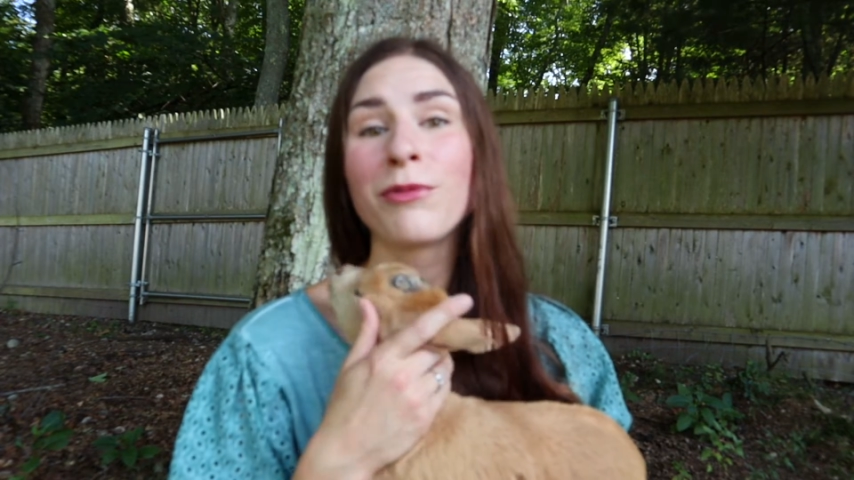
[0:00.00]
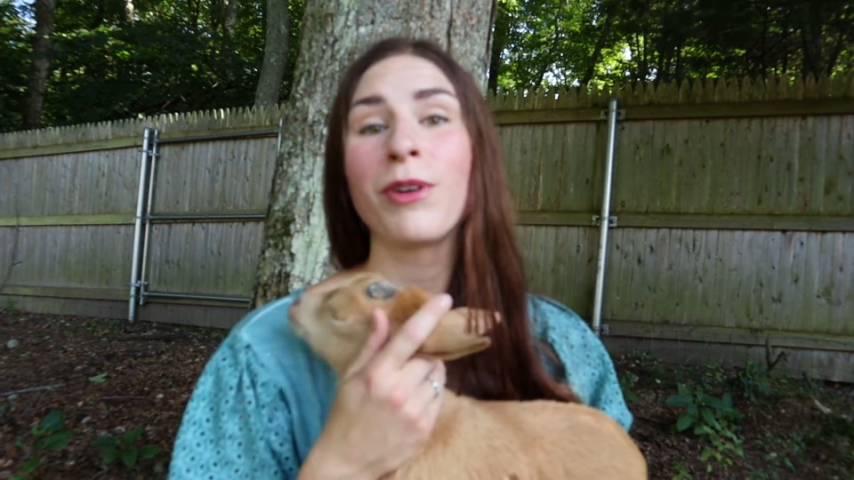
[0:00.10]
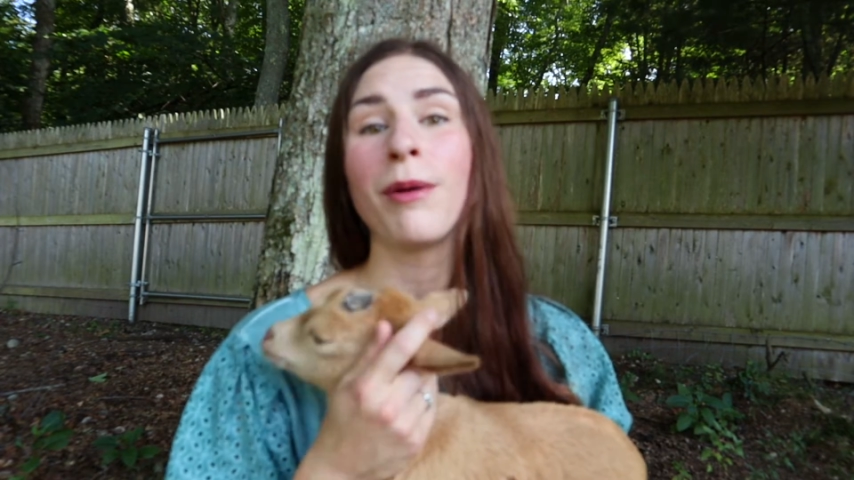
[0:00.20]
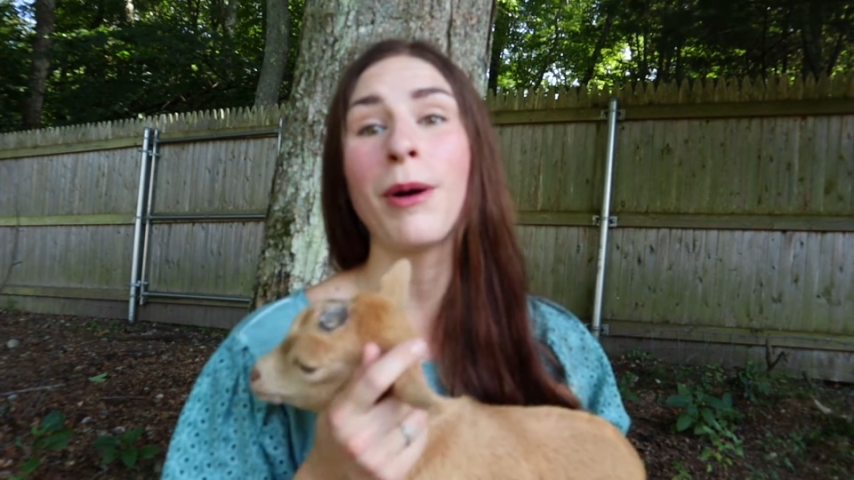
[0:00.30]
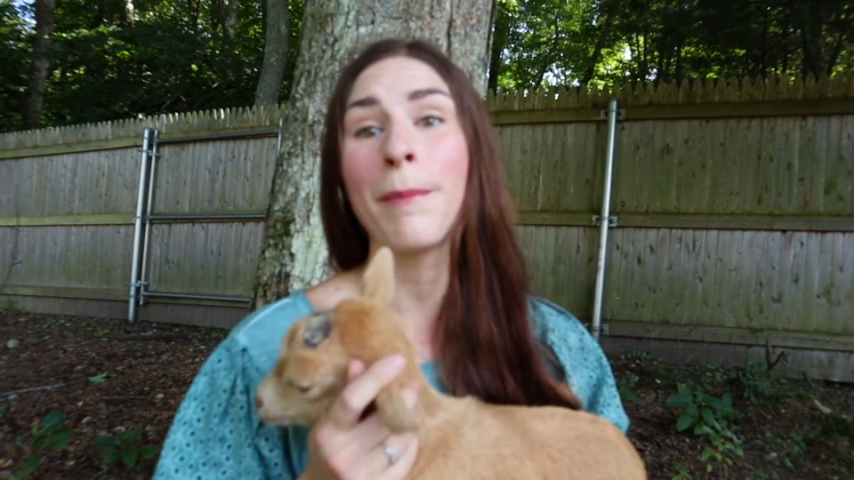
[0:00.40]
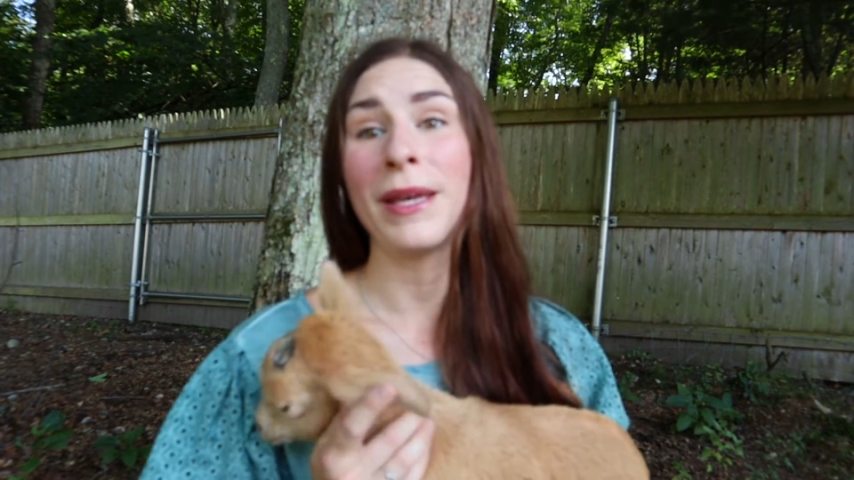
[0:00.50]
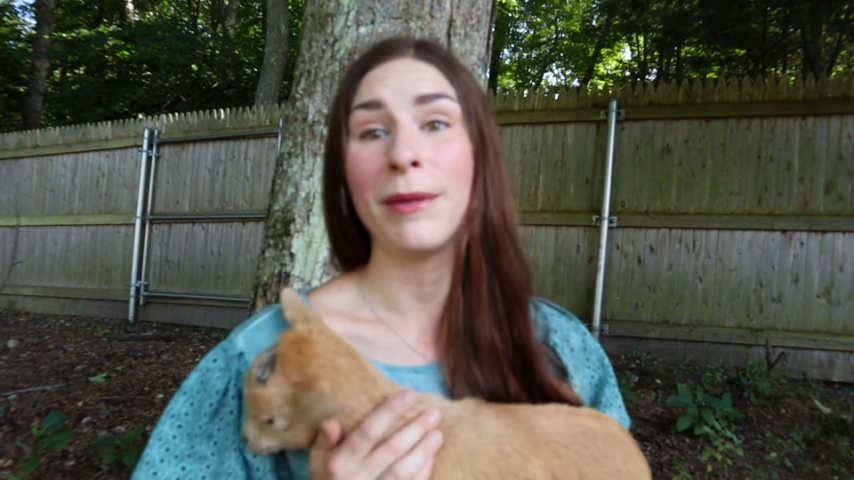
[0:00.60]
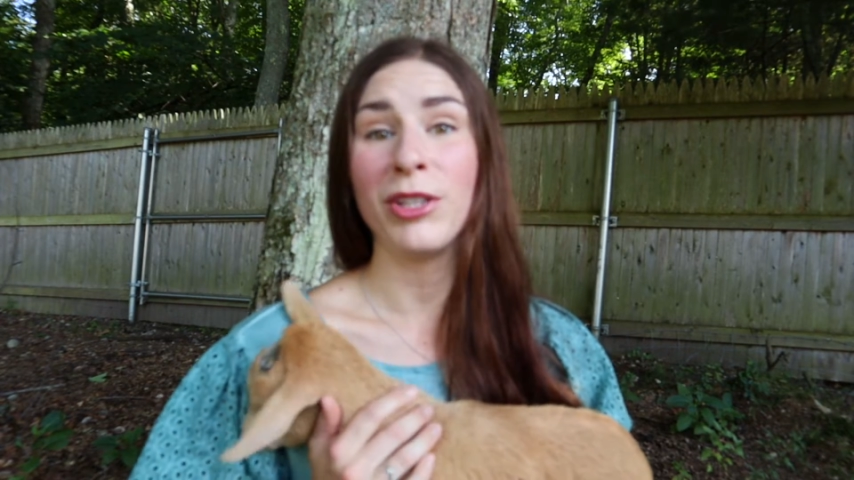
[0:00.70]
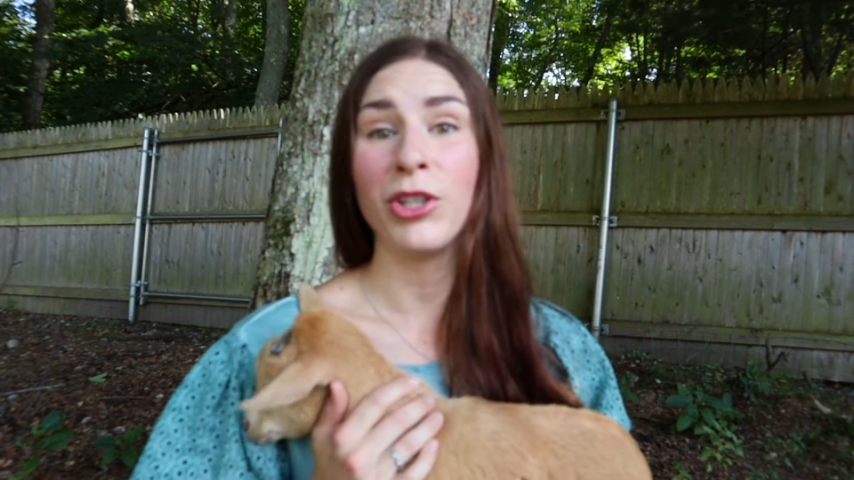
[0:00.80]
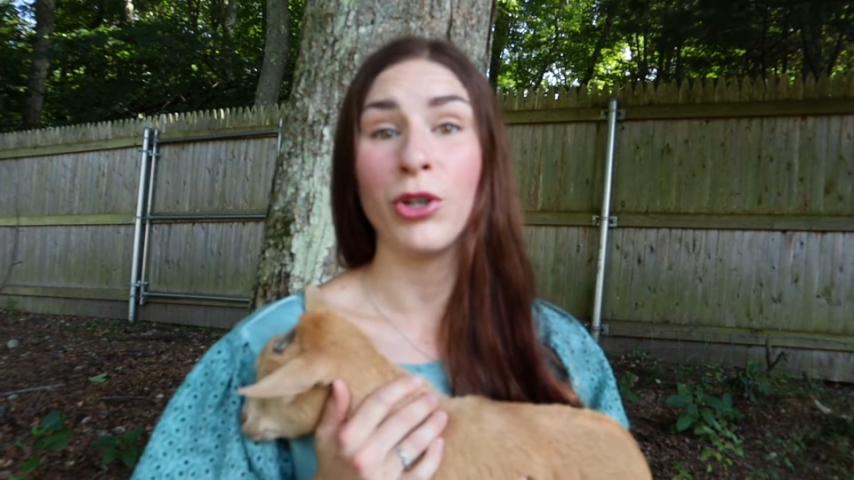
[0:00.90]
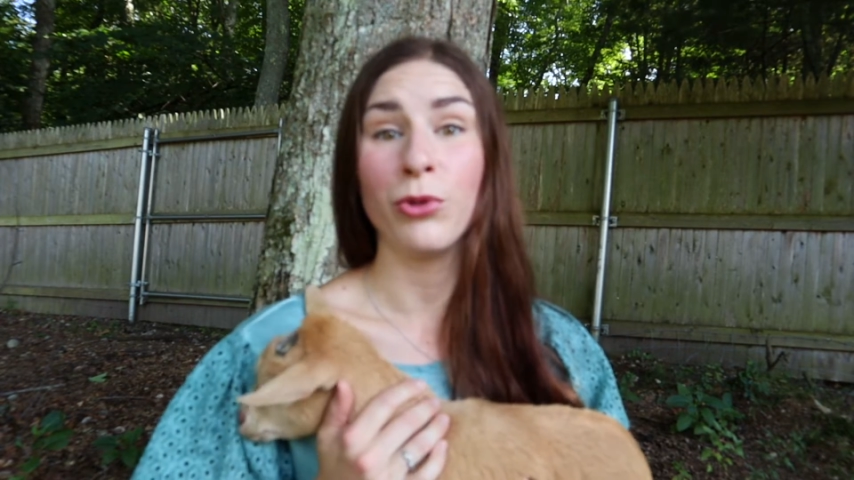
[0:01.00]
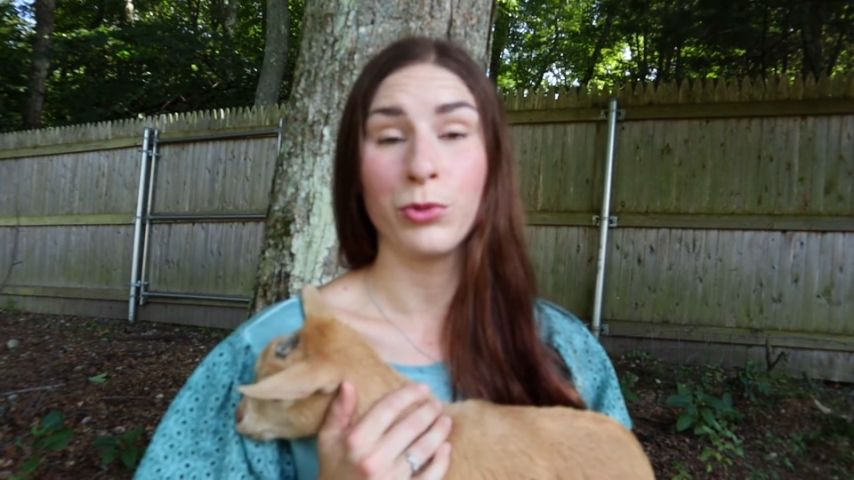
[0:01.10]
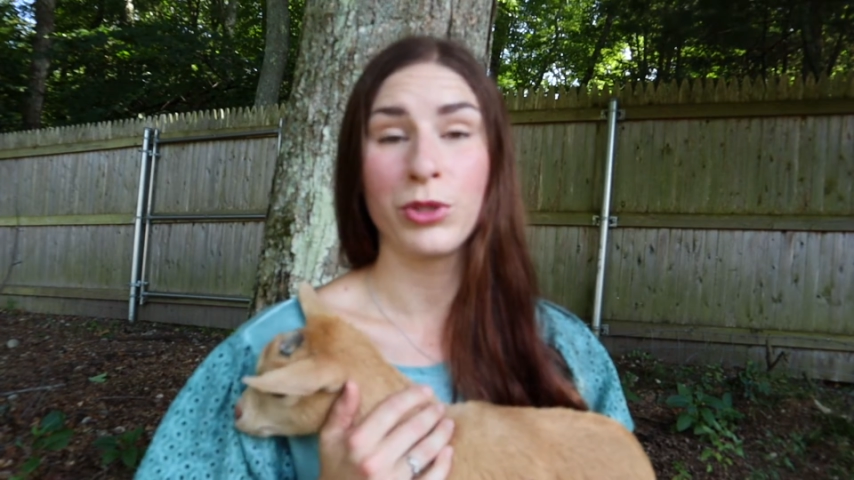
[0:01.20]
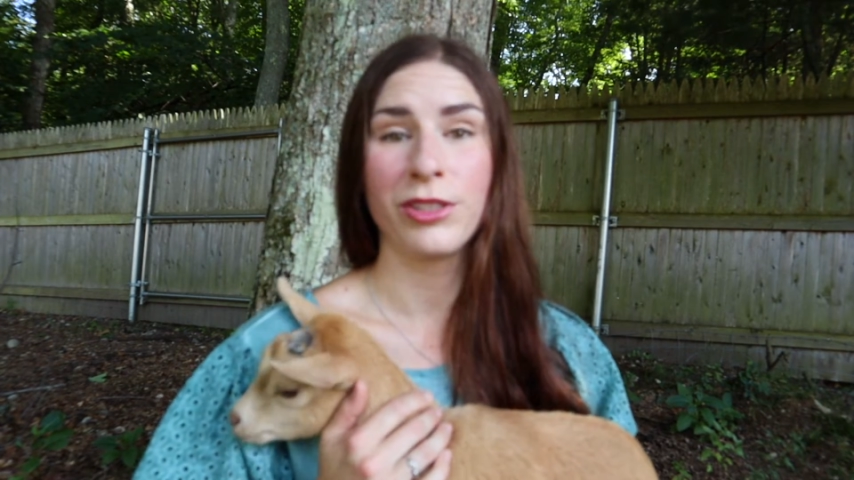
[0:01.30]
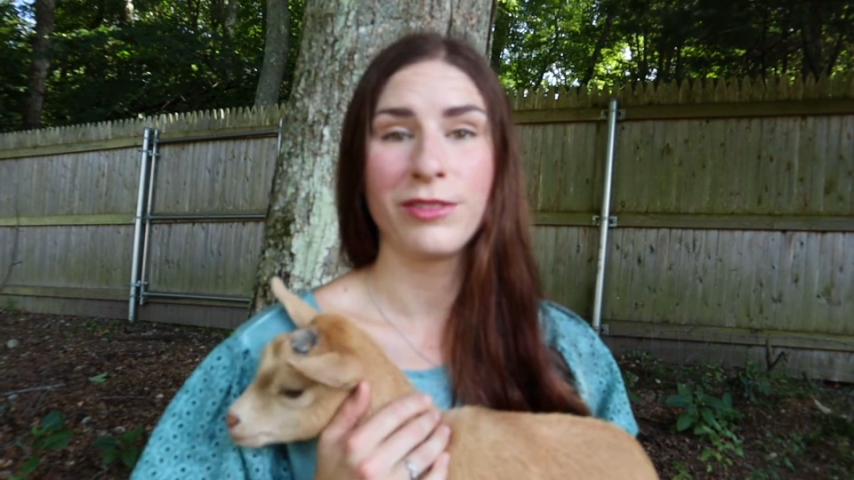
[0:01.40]
from a baby
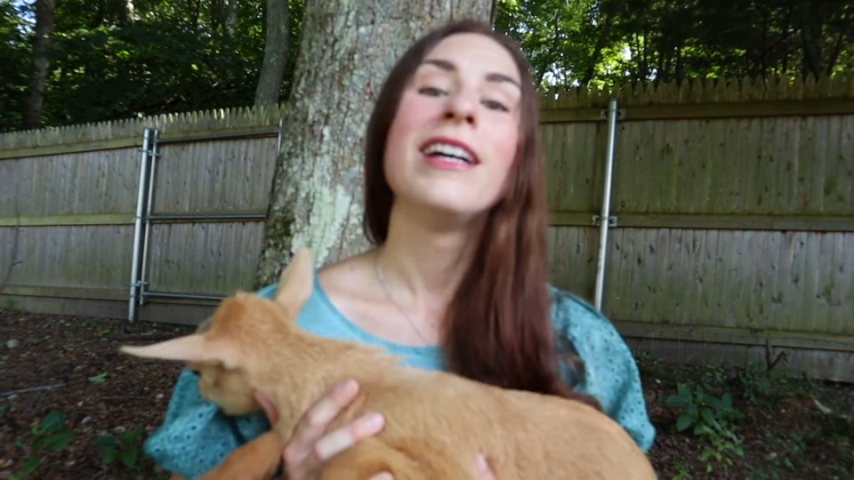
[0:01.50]
goat.